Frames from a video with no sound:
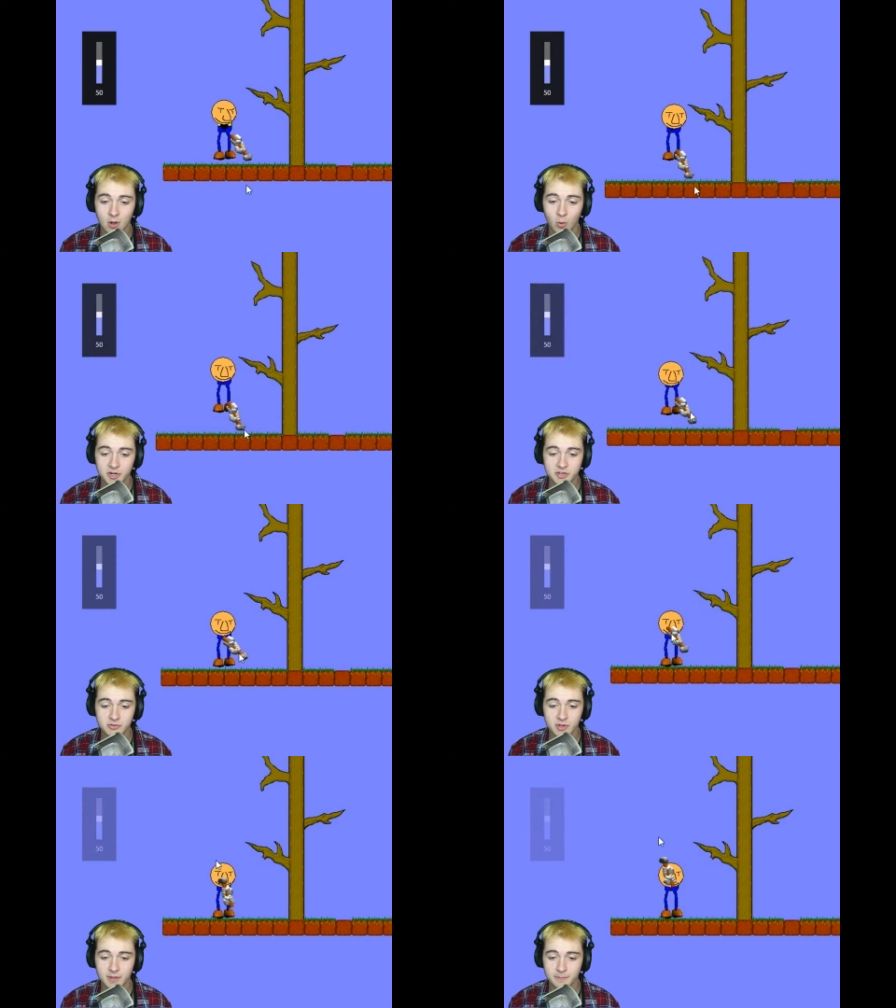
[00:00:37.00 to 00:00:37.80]
One, two,
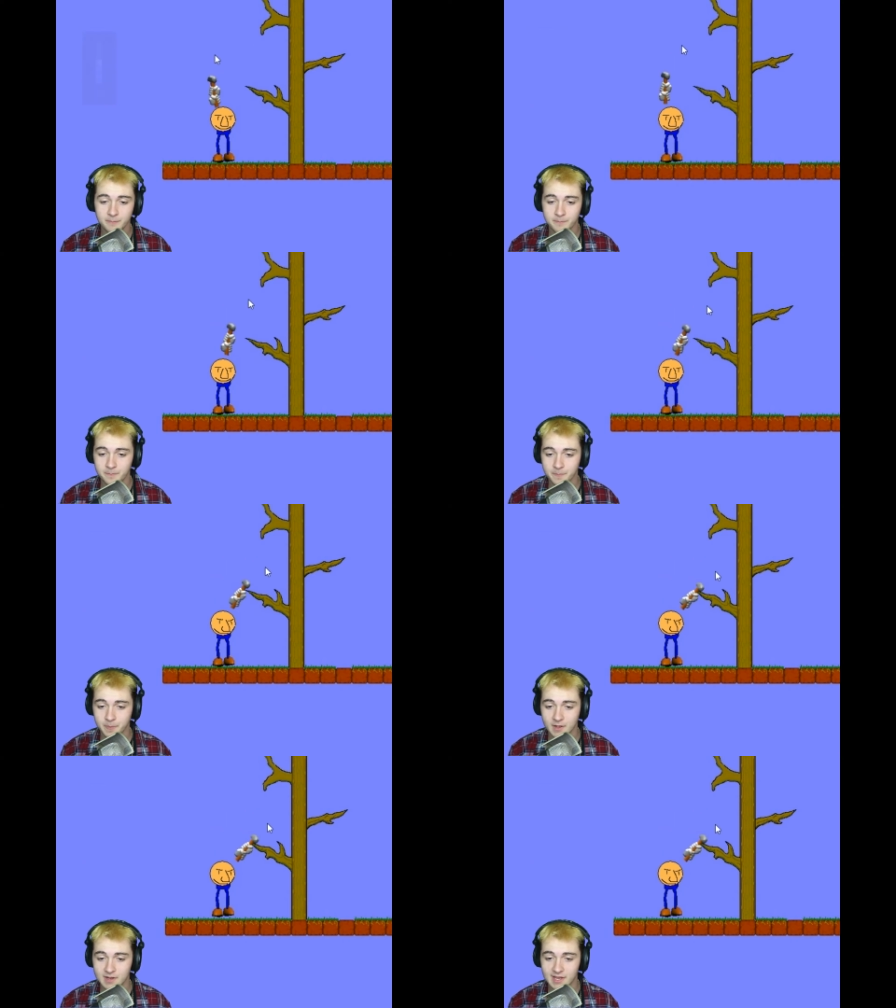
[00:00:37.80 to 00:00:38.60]
three,
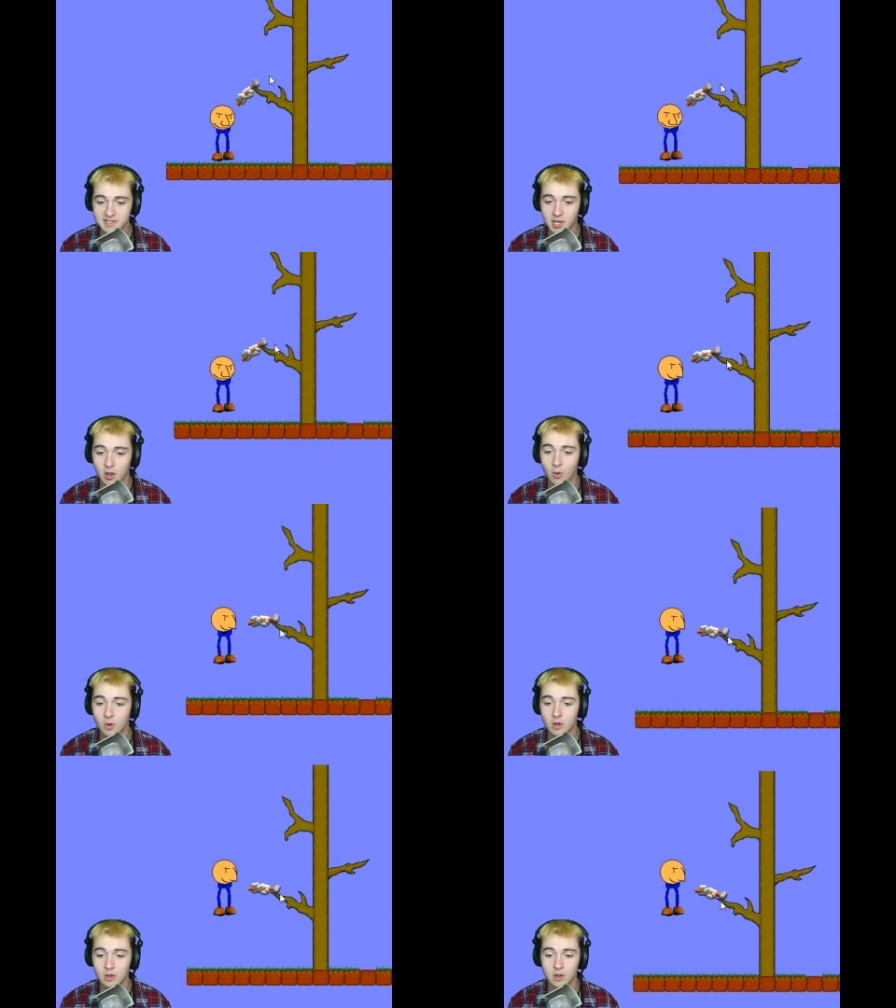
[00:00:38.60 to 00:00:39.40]
let's go.
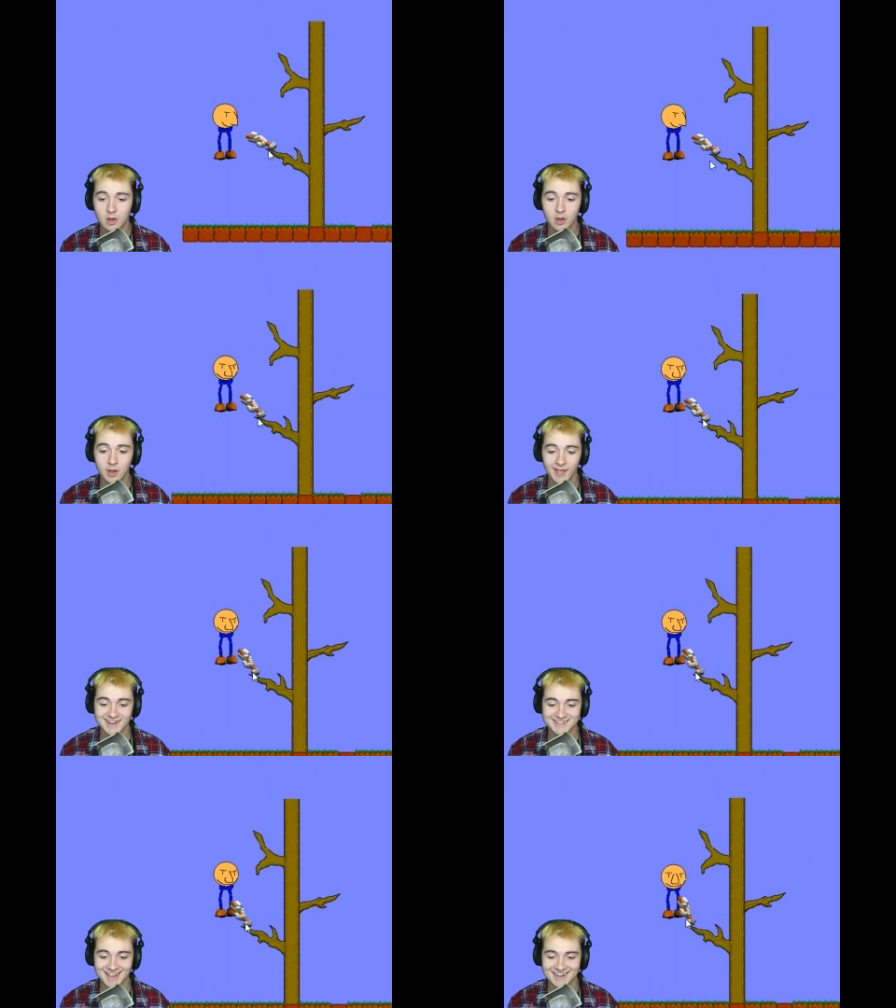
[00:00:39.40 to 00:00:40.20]

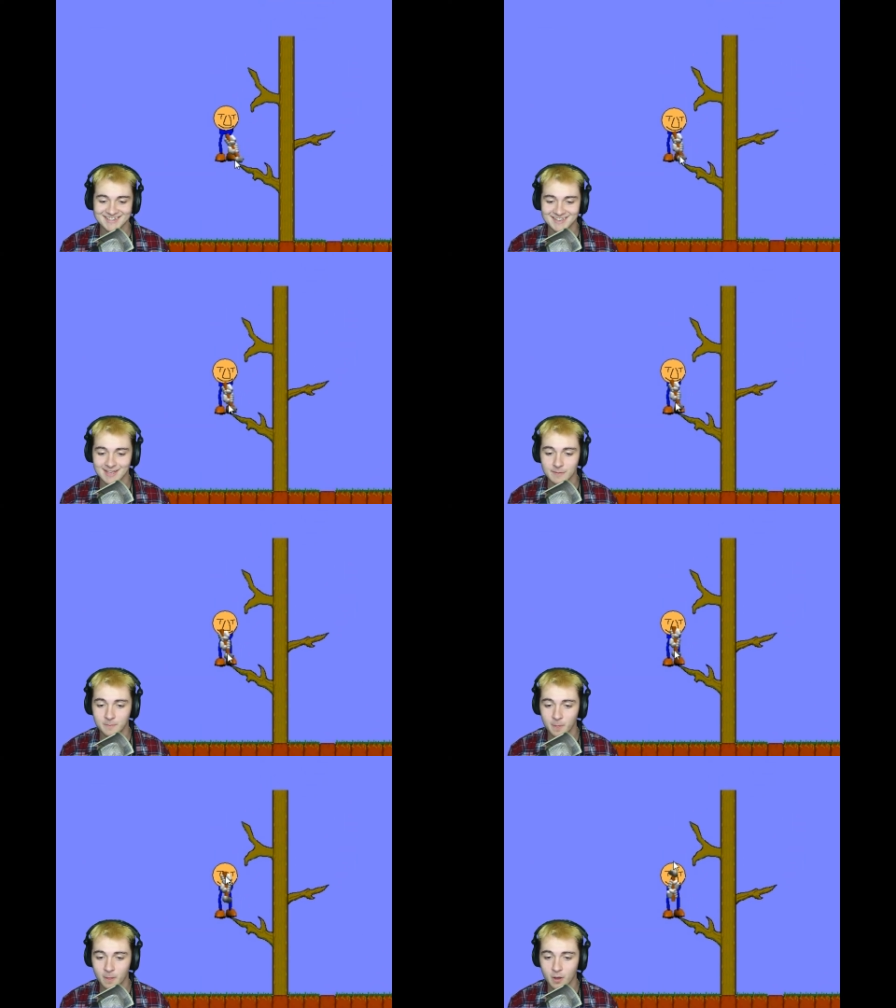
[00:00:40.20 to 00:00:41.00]
Exactly.
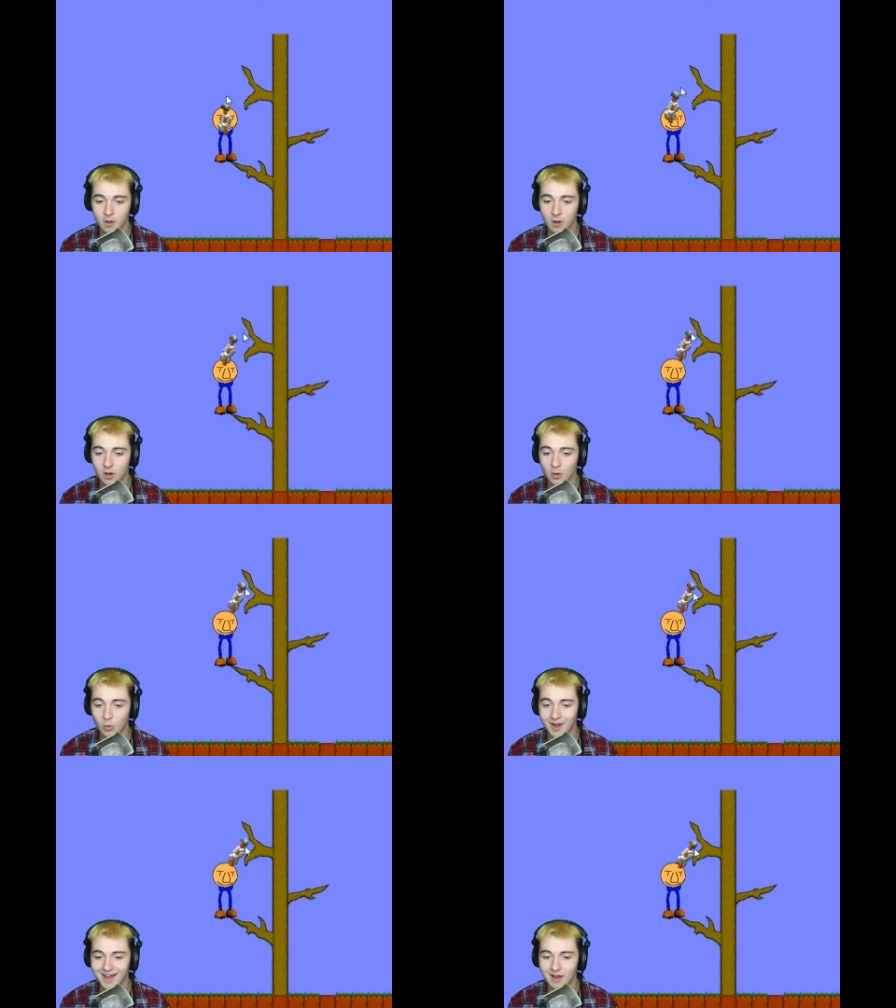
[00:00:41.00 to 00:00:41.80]

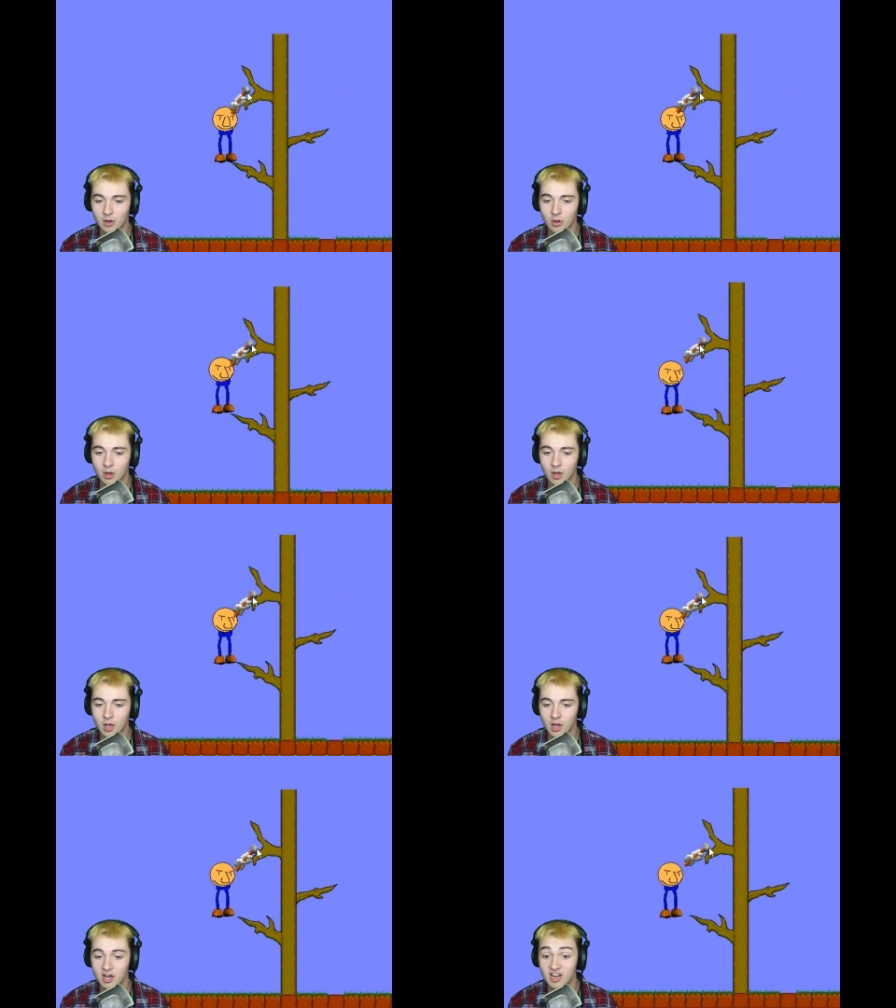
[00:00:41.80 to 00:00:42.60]
Wow.
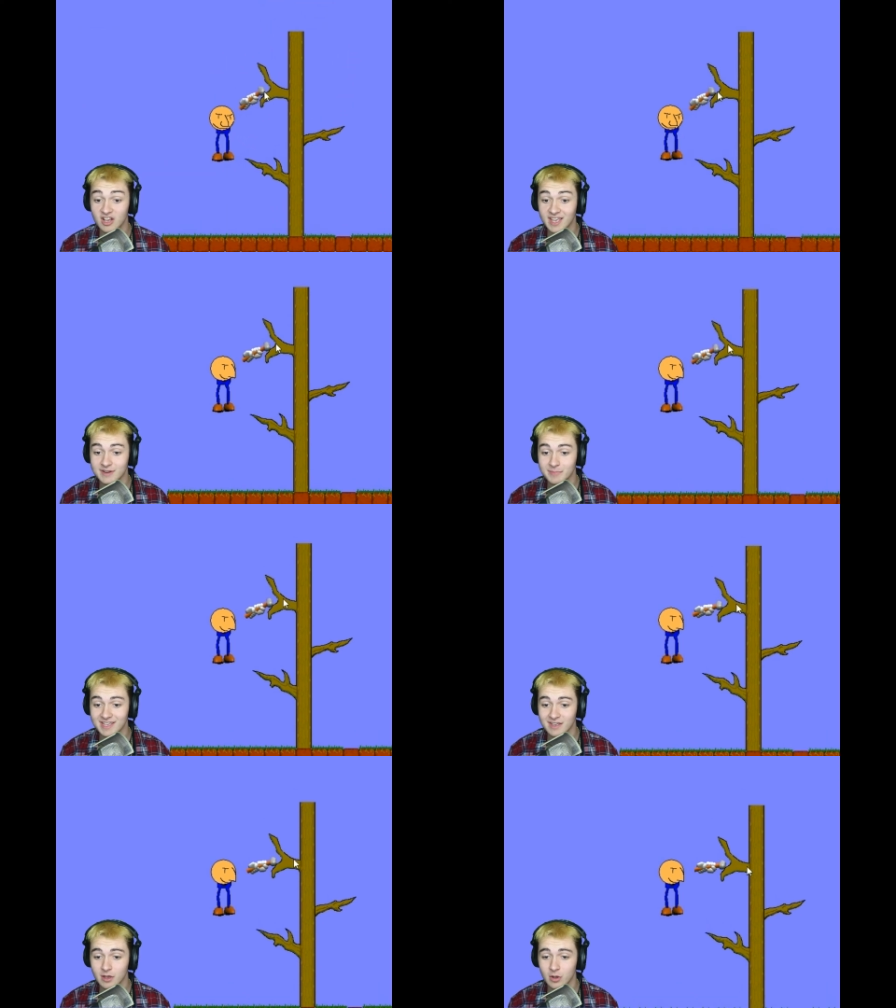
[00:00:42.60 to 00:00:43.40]
Wow. Look at
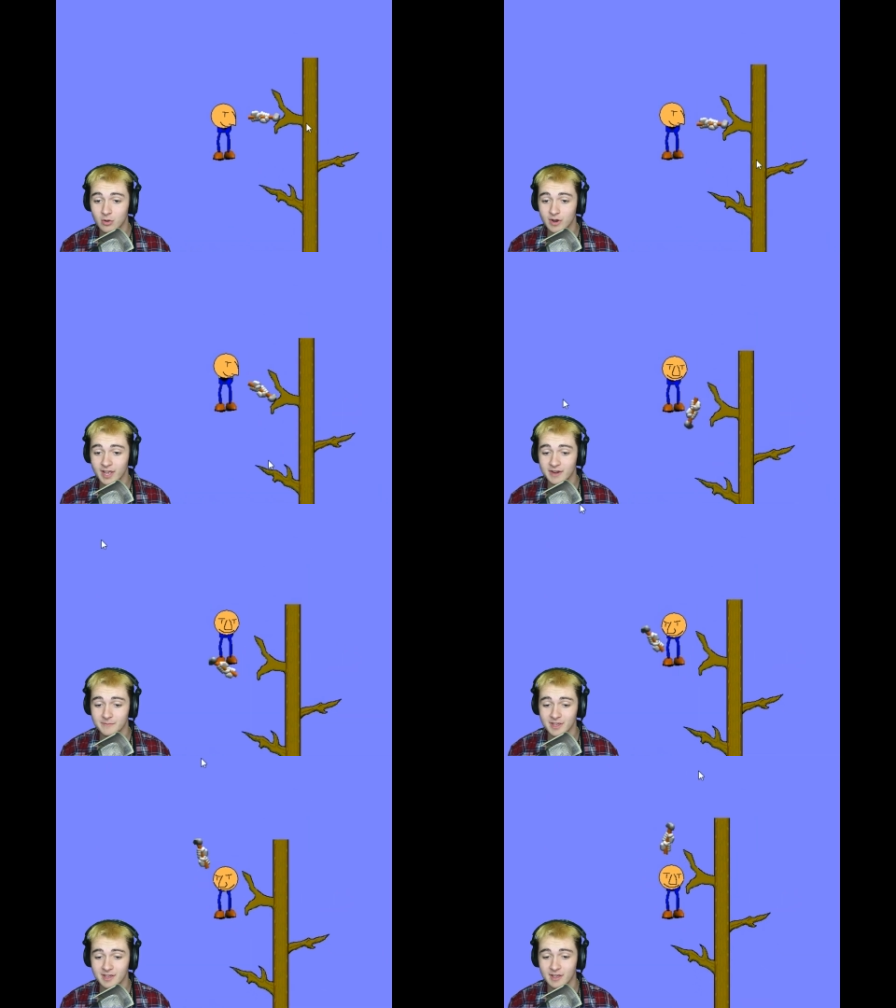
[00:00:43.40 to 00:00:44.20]
me go, right?
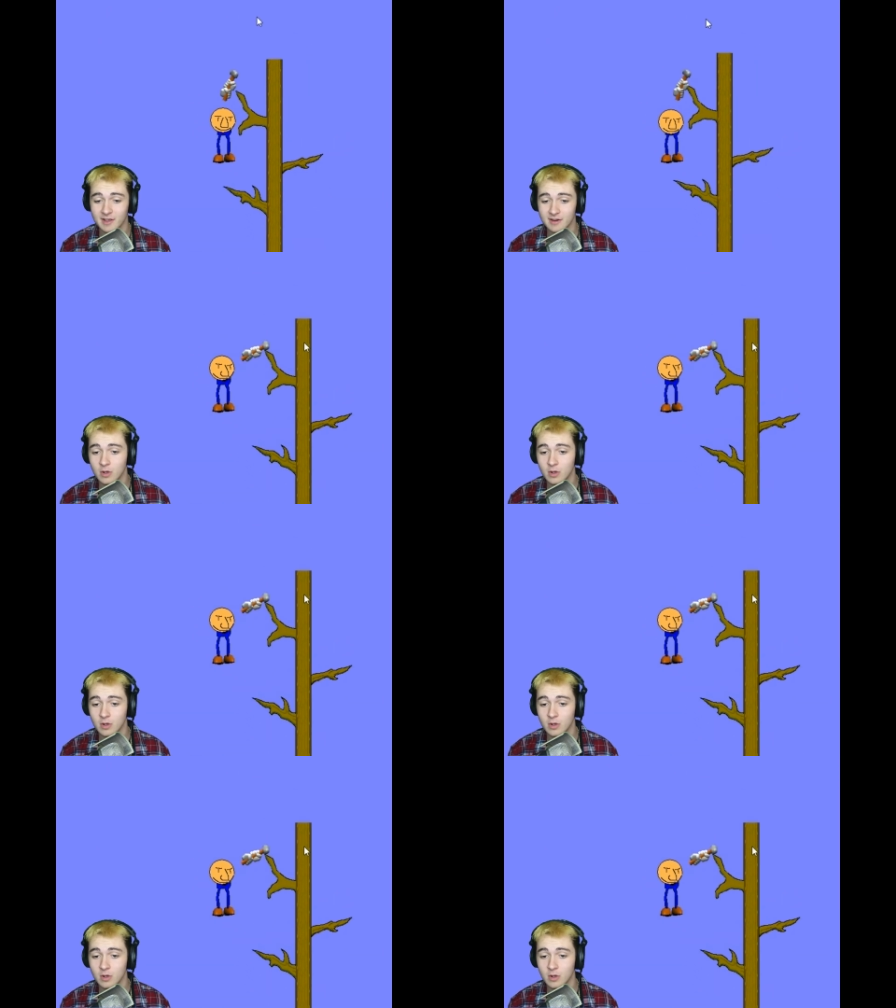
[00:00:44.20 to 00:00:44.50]
Yeah.